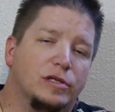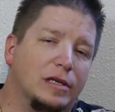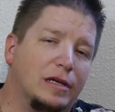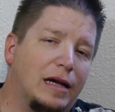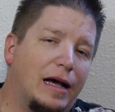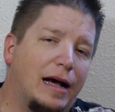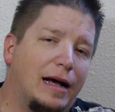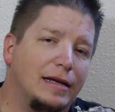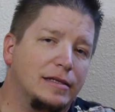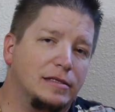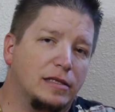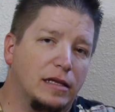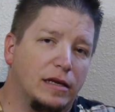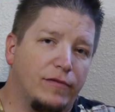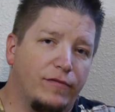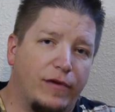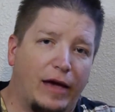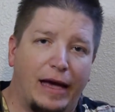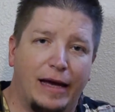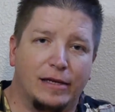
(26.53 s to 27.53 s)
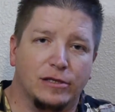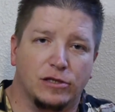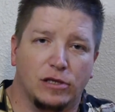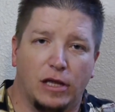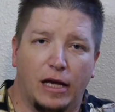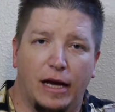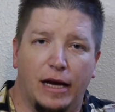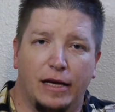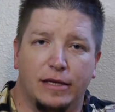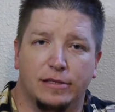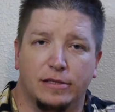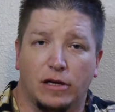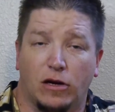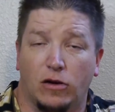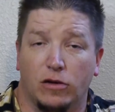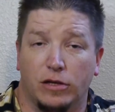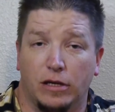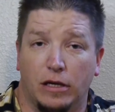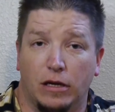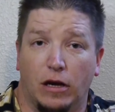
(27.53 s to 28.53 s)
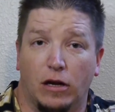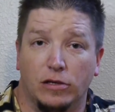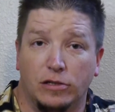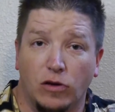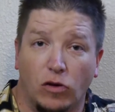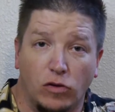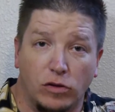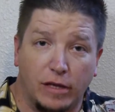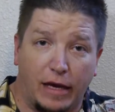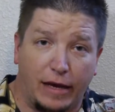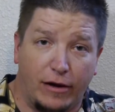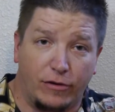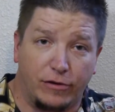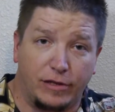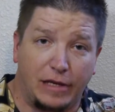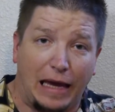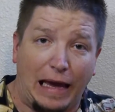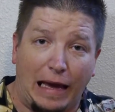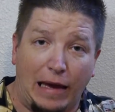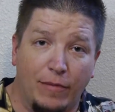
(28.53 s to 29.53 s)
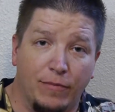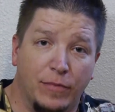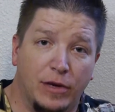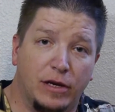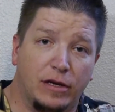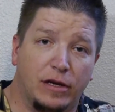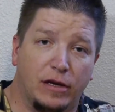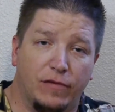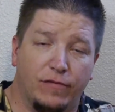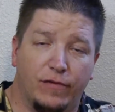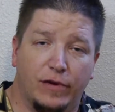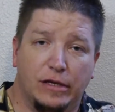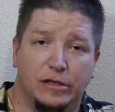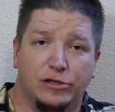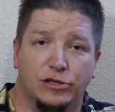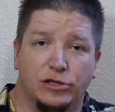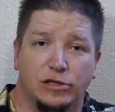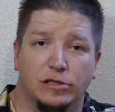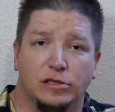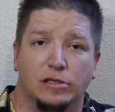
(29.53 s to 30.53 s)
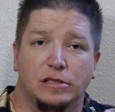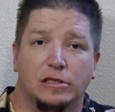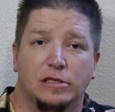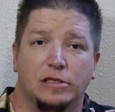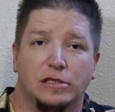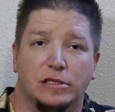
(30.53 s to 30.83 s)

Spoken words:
are the guys that evangelize at all the adult entertainment conventions and